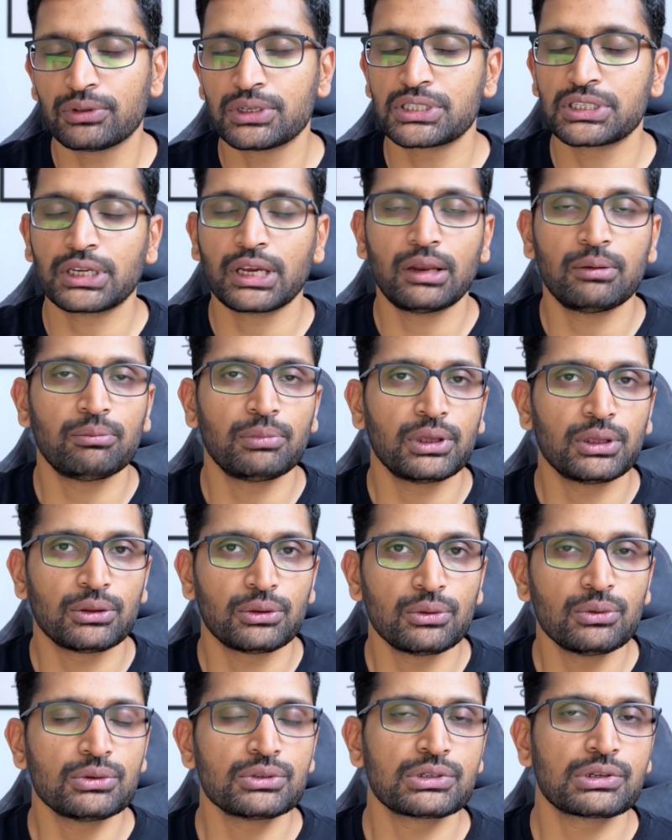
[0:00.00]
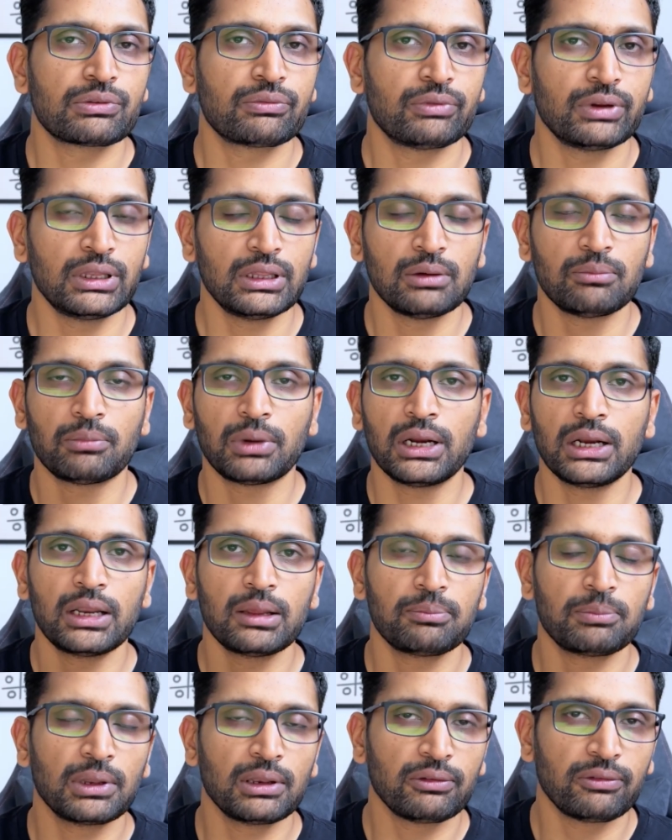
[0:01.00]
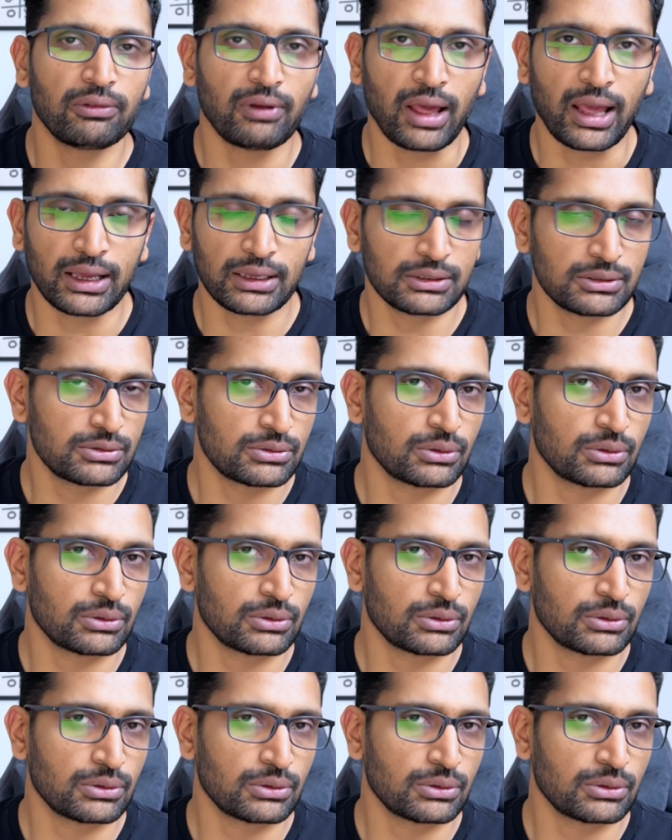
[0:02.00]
which can be used with the multiple flags.